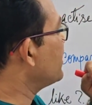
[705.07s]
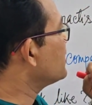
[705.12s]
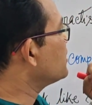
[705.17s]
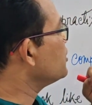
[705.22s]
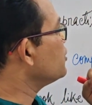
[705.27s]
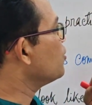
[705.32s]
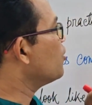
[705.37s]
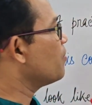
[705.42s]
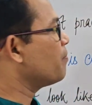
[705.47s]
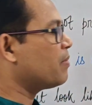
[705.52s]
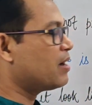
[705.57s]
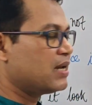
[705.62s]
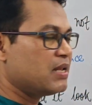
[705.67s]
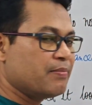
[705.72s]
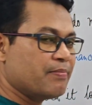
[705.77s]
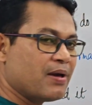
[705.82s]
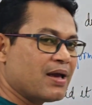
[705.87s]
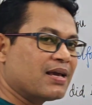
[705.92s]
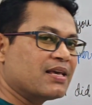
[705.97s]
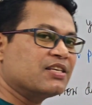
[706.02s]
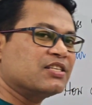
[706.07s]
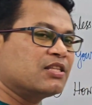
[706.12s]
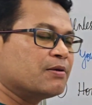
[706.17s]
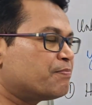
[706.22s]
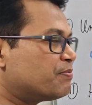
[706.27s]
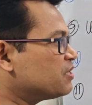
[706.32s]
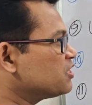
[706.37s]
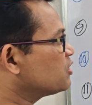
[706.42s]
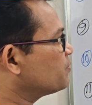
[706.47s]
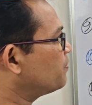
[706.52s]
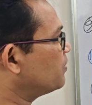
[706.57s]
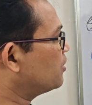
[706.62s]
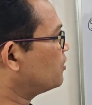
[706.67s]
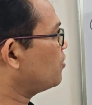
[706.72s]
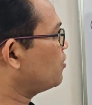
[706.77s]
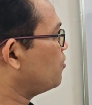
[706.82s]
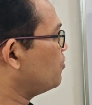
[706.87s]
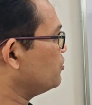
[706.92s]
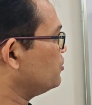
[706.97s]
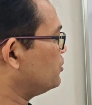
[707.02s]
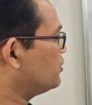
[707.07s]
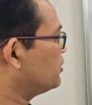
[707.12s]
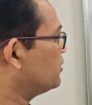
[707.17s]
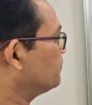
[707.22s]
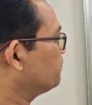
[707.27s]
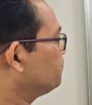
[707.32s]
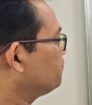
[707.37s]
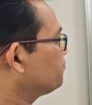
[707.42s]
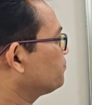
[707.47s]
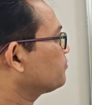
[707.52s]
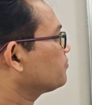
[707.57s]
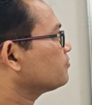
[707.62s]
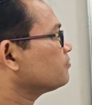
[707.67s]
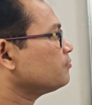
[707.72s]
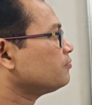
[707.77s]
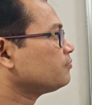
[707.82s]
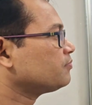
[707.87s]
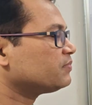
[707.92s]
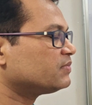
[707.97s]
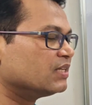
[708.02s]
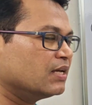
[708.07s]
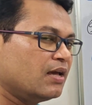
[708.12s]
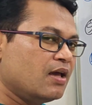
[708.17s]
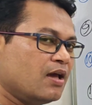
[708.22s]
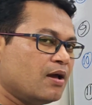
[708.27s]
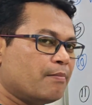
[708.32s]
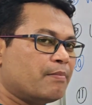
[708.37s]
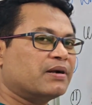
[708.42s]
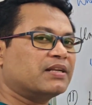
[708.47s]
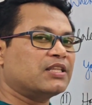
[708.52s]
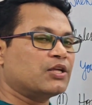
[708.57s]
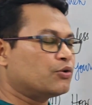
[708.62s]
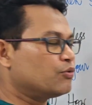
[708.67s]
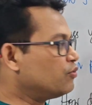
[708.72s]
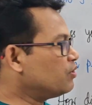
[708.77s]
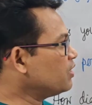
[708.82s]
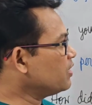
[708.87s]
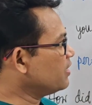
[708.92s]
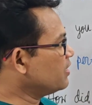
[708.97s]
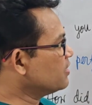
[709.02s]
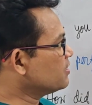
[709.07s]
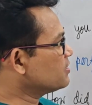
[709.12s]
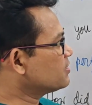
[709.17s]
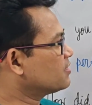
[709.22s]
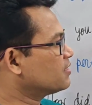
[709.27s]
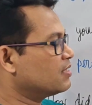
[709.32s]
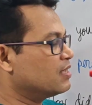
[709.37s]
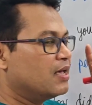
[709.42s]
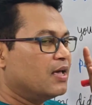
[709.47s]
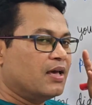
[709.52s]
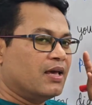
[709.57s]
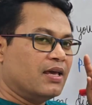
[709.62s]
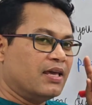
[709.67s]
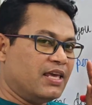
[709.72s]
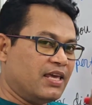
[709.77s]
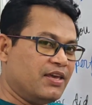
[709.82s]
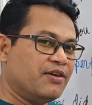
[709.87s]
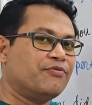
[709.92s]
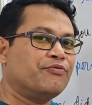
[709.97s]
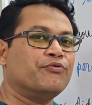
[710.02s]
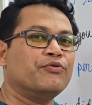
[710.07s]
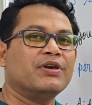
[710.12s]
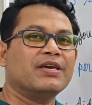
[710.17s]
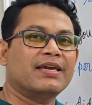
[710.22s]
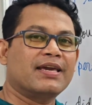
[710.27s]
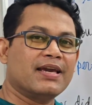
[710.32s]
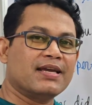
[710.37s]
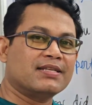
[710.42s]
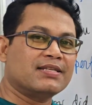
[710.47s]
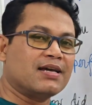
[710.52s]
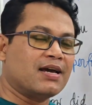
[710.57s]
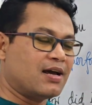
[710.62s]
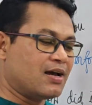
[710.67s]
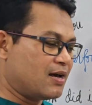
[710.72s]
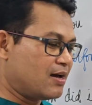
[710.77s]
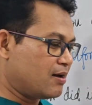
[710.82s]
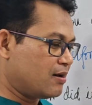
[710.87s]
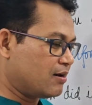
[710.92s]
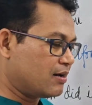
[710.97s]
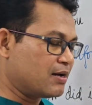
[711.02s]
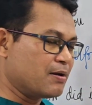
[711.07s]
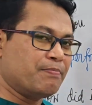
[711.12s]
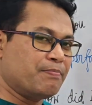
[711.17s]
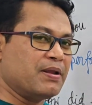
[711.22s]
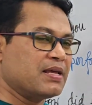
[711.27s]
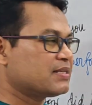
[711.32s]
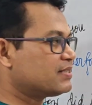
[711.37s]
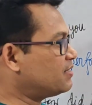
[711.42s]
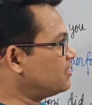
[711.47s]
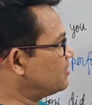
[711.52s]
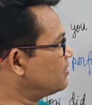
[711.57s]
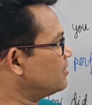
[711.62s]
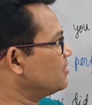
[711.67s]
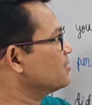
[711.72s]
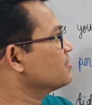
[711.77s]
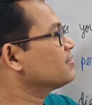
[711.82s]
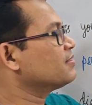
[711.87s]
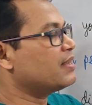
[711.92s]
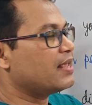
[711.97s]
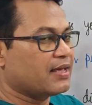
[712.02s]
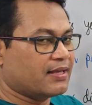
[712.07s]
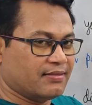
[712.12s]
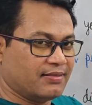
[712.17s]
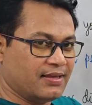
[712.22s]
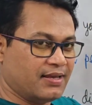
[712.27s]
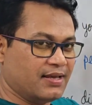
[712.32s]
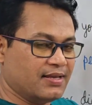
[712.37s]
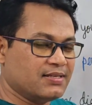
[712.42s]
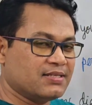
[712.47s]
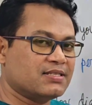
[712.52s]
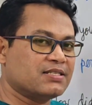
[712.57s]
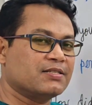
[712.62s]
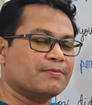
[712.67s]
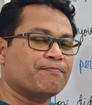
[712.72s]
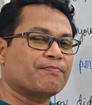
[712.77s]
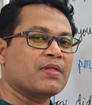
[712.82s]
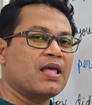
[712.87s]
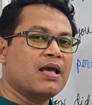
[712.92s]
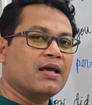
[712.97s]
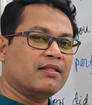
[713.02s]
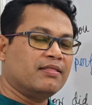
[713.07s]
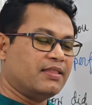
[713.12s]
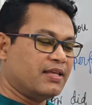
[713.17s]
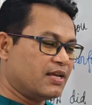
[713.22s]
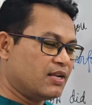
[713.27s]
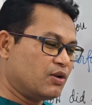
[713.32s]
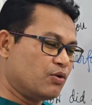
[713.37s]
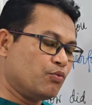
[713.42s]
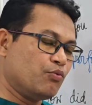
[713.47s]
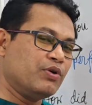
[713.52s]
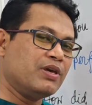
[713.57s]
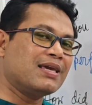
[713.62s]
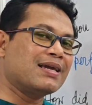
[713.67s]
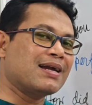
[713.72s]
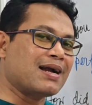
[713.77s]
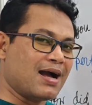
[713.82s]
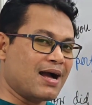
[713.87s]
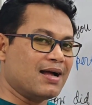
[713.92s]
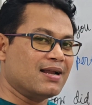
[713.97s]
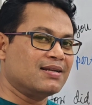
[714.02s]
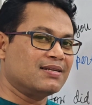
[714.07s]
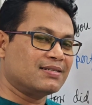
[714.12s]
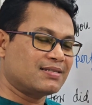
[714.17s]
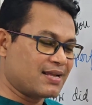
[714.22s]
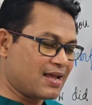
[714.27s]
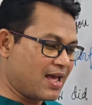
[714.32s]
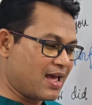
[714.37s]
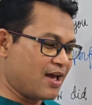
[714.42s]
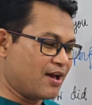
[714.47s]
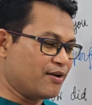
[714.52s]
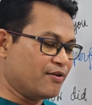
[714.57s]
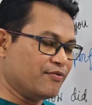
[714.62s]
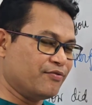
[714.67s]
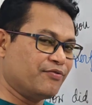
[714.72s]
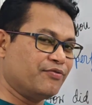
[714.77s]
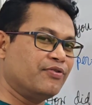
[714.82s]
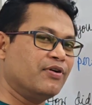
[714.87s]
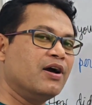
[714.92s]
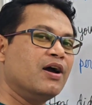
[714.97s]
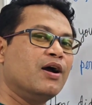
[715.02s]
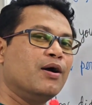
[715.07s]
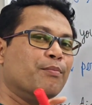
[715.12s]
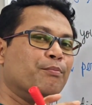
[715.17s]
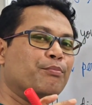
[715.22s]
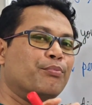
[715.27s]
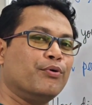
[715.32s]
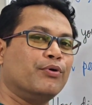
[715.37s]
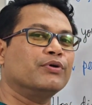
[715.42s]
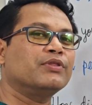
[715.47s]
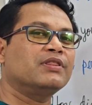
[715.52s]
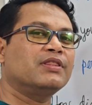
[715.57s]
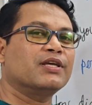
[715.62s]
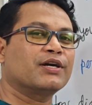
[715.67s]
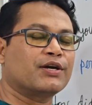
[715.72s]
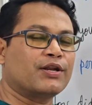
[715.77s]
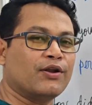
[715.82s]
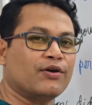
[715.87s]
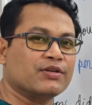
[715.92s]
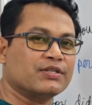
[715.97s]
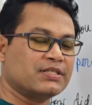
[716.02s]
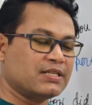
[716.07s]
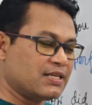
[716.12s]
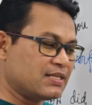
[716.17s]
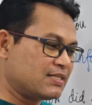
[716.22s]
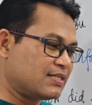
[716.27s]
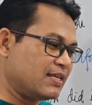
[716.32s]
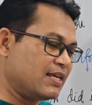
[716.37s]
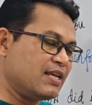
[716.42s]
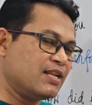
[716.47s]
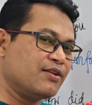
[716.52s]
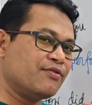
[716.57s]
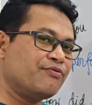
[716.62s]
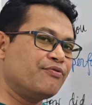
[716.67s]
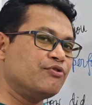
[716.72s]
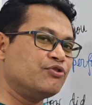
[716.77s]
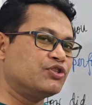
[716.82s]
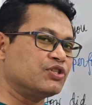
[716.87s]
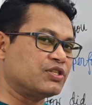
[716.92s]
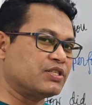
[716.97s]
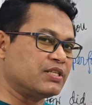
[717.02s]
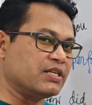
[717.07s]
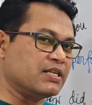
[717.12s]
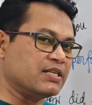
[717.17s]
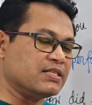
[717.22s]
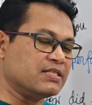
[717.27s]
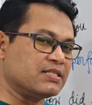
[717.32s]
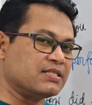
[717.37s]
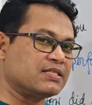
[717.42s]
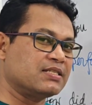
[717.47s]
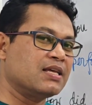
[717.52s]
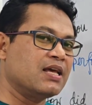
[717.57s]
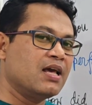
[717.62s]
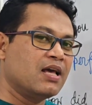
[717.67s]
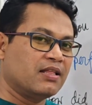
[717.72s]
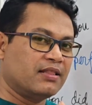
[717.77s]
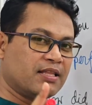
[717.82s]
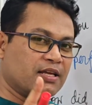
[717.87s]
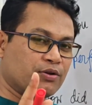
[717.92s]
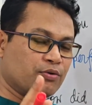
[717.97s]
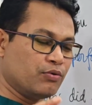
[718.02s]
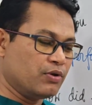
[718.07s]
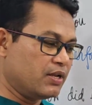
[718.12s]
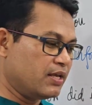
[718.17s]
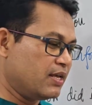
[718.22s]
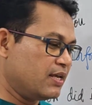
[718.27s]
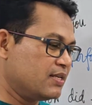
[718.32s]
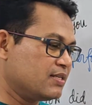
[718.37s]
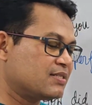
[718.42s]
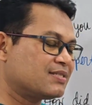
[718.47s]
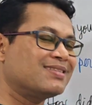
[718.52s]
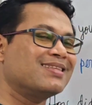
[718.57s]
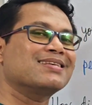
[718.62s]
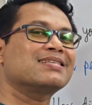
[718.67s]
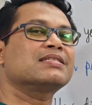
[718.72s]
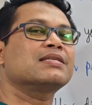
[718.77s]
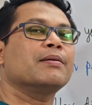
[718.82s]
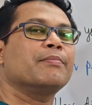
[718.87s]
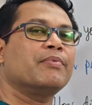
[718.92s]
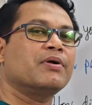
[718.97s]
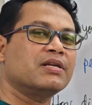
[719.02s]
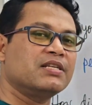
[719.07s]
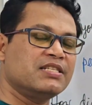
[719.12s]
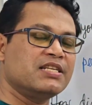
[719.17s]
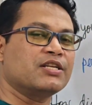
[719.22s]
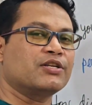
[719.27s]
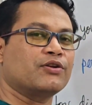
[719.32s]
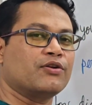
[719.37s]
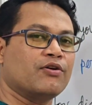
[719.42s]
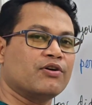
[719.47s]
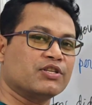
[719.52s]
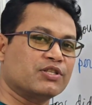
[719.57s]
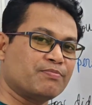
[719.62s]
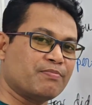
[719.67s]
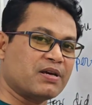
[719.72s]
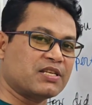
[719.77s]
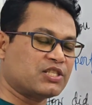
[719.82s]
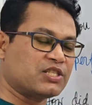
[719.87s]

get your money back is the principal clause. But the rule is, if we get a complex sentence like this, then we can't have both the clauses in future tense. The rule is the subordinate clause